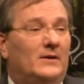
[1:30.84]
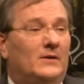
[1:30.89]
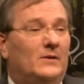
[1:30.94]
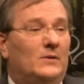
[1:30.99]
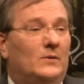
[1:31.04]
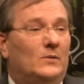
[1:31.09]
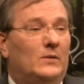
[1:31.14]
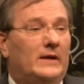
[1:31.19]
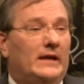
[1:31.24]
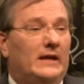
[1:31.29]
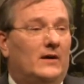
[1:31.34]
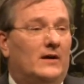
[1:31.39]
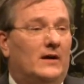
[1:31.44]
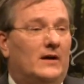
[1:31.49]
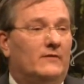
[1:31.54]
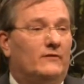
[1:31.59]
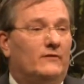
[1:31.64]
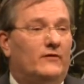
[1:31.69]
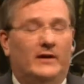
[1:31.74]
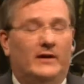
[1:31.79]
We
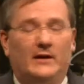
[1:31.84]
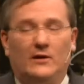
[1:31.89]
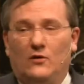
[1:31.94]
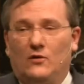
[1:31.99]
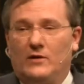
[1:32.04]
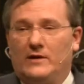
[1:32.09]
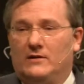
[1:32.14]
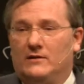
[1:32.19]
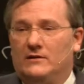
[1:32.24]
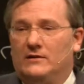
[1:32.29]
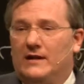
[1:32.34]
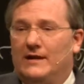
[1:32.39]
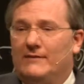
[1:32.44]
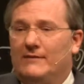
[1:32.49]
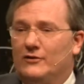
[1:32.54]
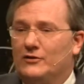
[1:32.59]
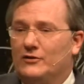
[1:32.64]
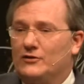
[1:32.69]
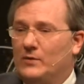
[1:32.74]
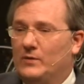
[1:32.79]
aren't very loyal
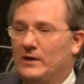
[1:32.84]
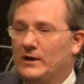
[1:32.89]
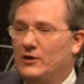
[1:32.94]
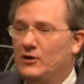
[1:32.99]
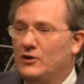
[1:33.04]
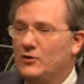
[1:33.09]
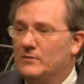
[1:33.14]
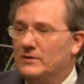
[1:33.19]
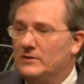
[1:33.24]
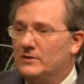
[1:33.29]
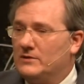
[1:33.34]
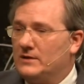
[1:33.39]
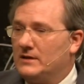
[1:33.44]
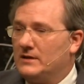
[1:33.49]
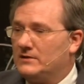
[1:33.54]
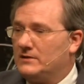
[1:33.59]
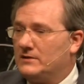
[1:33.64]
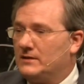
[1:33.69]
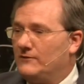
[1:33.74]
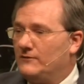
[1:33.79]
lovers, we humans, in a
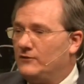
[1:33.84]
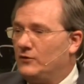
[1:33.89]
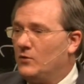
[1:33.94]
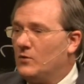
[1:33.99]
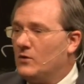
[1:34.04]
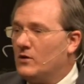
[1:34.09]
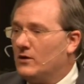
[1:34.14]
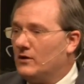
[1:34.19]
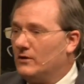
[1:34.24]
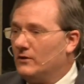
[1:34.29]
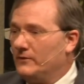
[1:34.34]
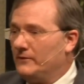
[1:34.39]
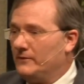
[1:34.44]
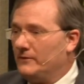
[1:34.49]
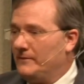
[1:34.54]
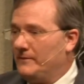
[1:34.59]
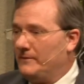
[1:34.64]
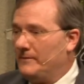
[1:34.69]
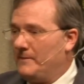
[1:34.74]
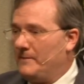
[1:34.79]
sinful world.
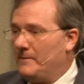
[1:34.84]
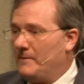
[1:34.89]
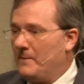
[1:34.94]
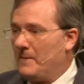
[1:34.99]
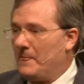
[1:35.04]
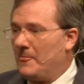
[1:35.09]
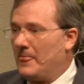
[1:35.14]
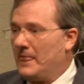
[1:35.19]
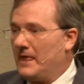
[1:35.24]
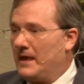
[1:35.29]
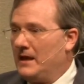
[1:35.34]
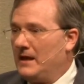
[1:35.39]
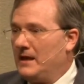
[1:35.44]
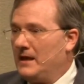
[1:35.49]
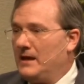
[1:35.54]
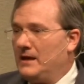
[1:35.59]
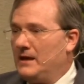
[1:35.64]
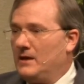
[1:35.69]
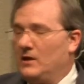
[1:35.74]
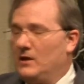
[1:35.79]

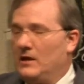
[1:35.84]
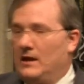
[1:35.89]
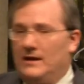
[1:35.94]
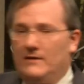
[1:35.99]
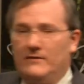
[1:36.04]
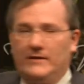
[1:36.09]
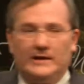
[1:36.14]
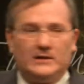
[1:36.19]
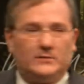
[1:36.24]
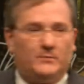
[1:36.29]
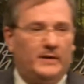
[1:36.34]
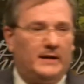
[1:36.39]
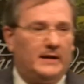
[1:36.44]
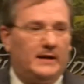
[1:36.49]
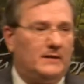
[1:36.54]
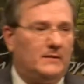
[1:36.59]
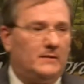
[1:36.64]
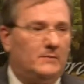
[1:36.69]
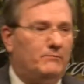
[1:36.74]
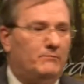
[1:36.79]
Love has
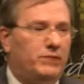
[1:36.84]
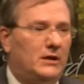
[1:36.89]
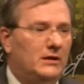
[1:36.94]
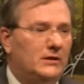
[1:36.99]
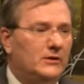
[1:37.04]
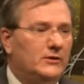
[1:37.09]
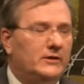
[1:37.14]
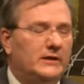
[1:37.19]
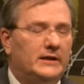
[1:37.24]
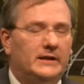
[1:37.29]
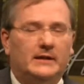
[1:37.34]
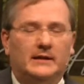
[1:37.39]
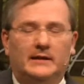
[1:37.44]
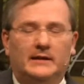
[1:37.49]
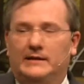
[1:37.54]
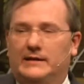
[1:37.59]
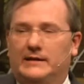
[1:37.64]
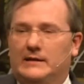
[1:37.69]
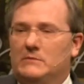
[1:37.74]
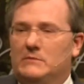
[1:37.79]
been polluted
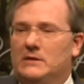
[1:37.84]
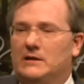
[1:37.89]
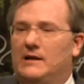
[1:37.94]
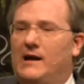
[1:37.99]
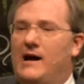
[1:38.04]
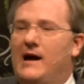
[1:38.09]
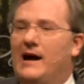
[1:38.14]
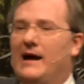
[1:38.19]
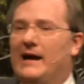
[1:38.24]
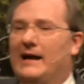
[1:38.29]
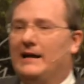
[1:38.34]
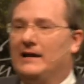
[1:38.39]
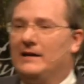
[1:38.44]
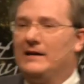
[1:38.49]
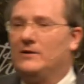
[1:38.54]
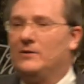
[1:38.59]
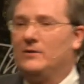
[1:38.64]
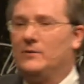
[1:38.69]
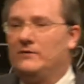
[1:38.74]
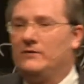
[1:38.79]
and
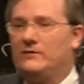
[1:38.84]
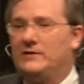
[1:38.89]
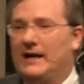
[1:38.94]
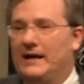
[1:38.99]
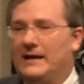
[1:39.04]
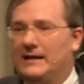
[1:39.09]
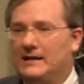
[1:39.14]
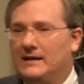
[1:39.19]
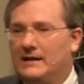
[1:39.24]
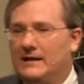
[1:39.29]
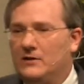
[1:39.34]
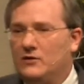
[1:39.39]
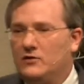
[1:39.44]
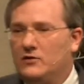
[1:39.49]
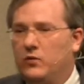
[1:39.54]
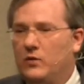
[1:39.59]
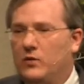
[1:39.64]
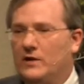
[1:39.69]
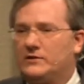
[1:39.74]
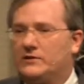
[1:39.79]
maligned. We've taken it and
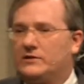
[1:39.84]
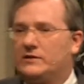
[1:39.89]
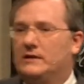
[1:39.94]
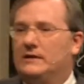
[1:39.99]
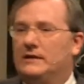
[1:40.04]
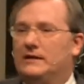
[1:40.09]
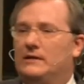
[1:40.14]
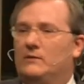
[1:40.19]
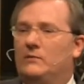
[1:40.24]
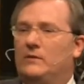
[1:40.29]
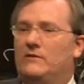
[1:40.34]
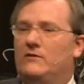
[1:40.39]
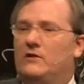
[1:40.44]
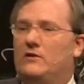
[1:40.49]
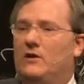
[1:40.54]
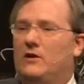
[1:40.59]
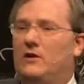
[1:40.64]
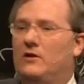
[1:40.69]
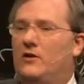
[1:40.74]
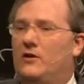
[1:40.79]
twisted it, and we've
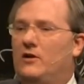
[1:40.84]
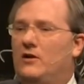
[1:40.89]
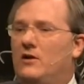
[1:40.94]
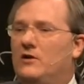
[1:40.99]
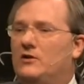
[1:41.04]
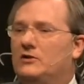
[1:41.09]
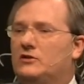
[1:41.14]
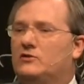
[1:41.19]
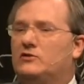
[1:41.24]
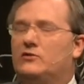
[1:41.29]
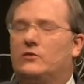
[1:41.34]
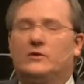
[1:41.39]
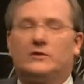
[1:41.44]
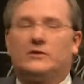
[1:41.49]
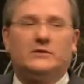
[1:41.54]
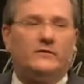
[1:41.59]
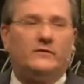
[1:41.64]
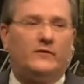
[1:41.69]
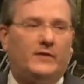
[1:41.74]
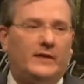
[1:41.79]
called all sorts
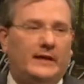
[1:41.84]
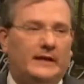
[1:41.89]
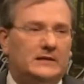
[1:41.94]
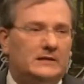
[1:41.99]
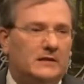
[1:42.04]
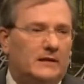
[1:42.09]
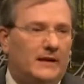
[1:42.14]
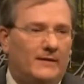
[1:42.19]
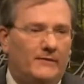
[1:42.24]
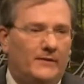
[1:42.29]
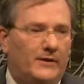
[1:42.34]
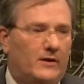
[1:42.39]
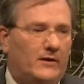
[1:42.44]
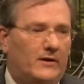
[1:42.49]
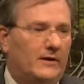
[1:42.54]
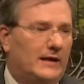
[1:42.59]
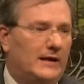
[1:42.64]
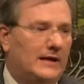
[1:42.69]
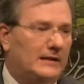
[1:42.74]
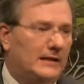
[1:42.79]
of things love that
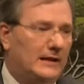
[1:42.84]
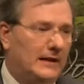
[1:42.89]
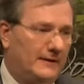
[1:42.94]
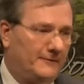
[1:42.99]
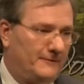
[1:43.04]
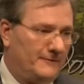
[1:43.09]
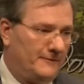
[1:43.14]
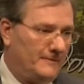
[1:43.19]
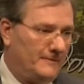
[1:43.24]
are not love.